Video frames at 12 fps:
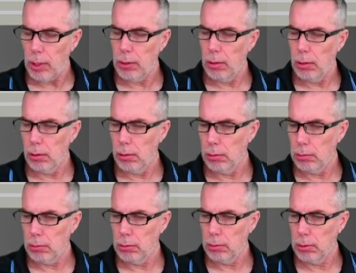So
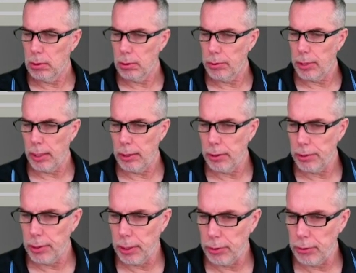it's telling us
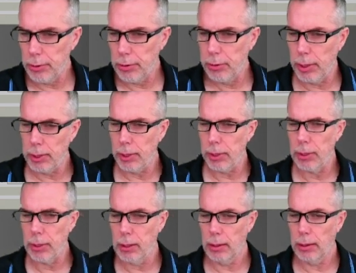that it's restricting
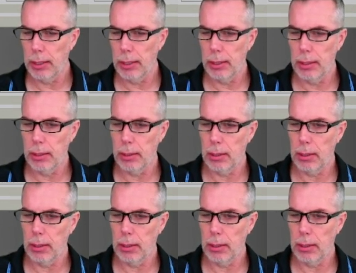the